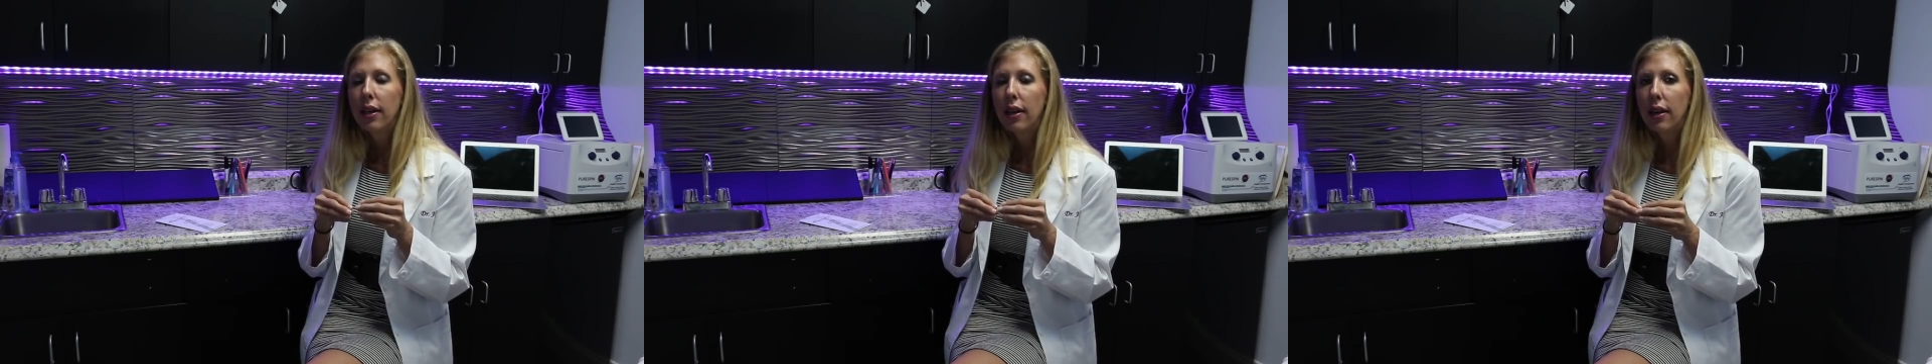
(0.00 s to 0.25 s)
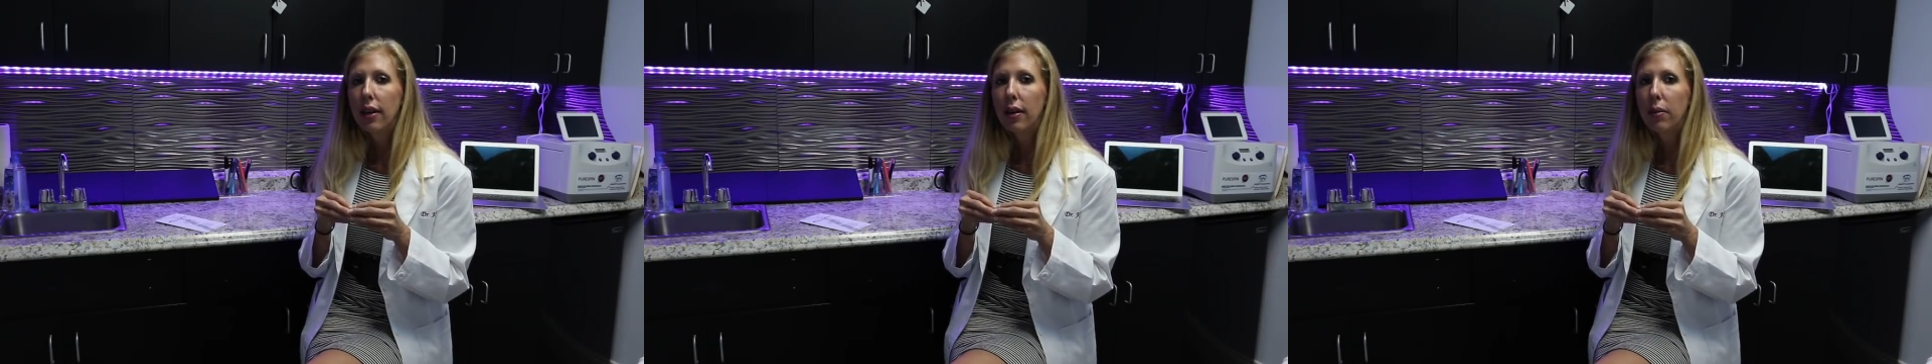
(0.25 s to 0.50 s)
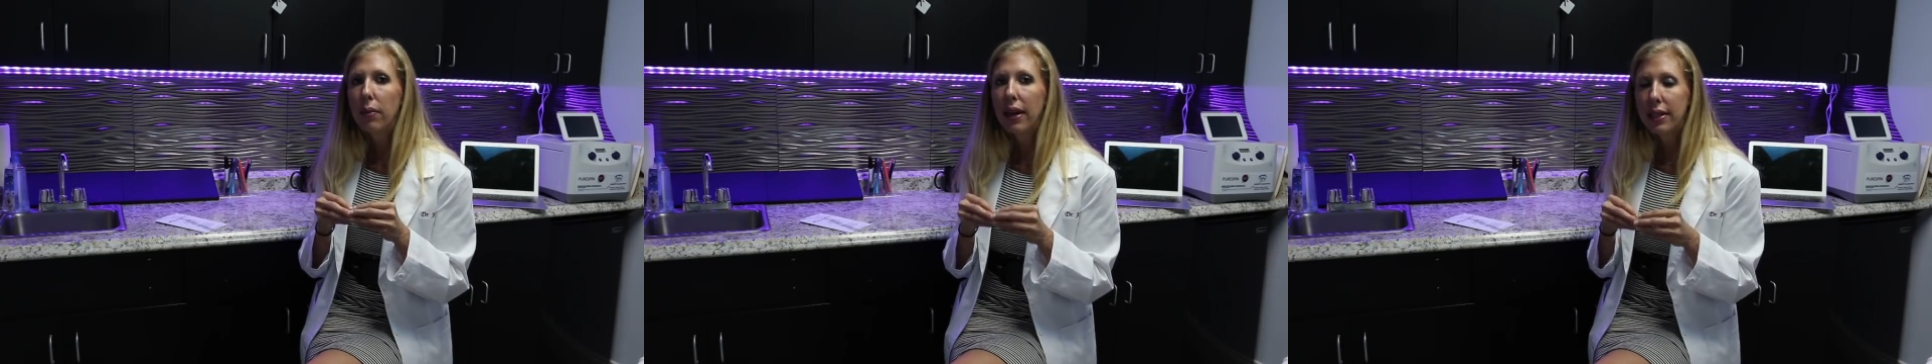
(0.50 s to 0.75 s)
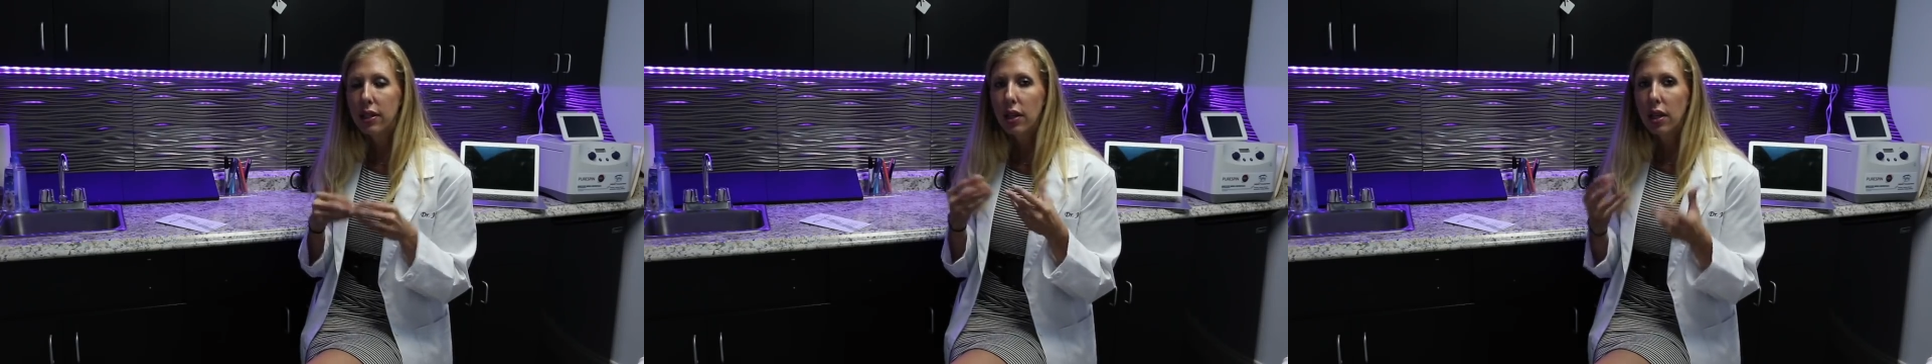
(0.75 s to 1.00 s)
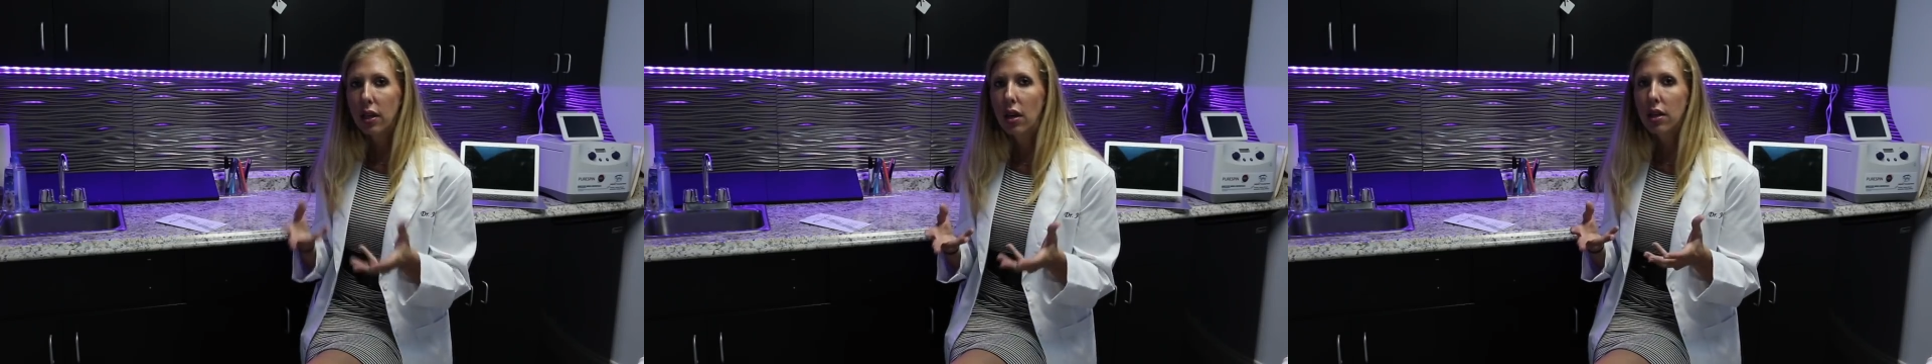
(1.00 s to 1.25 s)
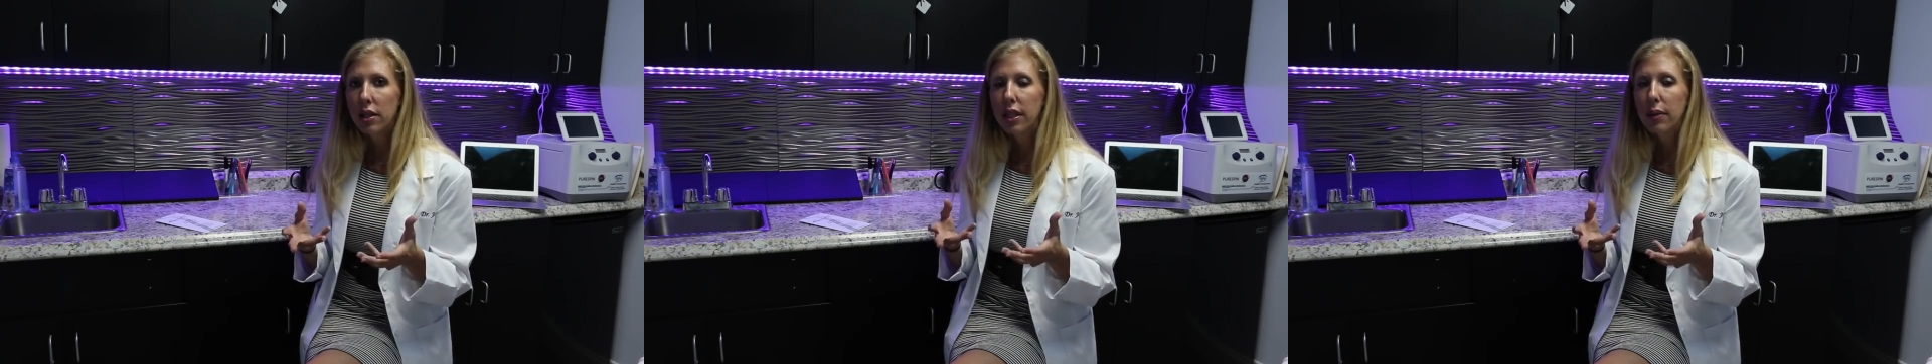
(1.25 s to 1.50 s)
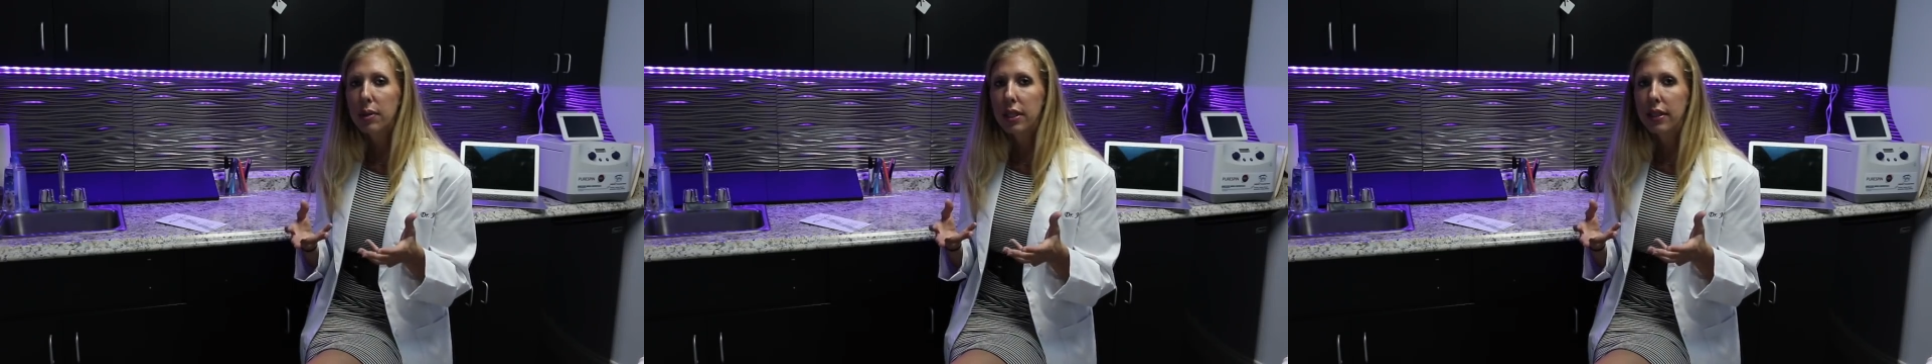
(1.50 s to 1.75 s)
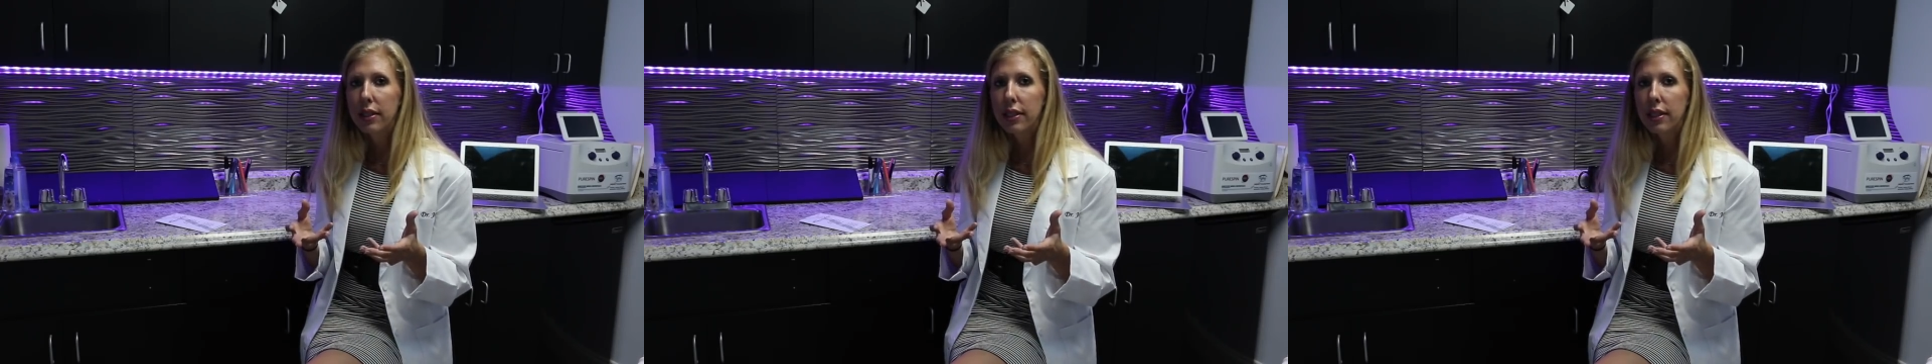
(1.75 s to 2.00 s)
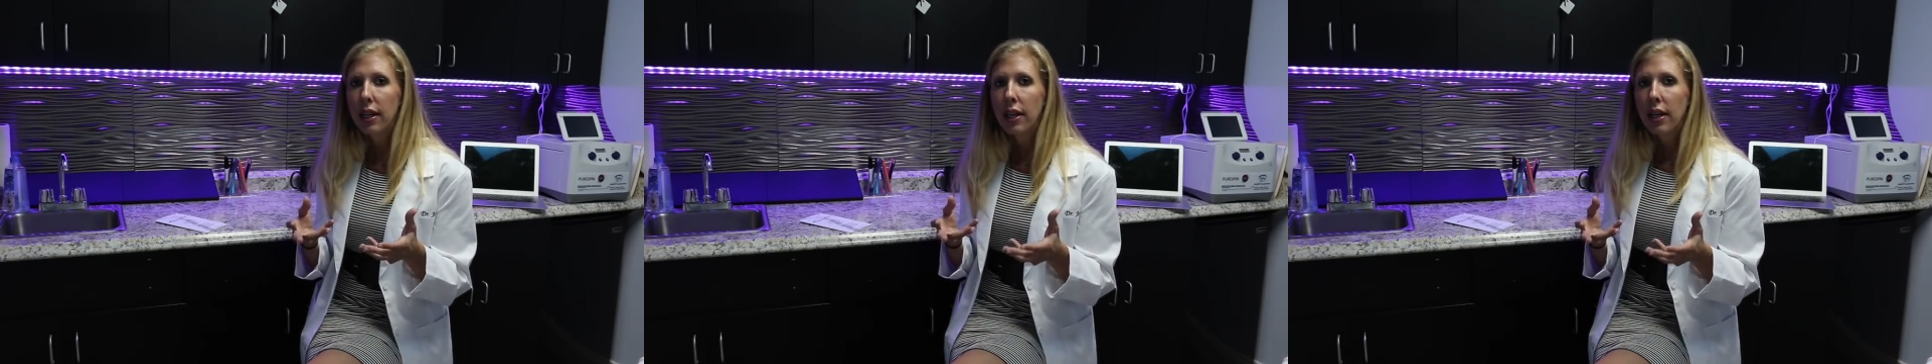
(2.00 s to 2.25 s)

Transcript: as our substance.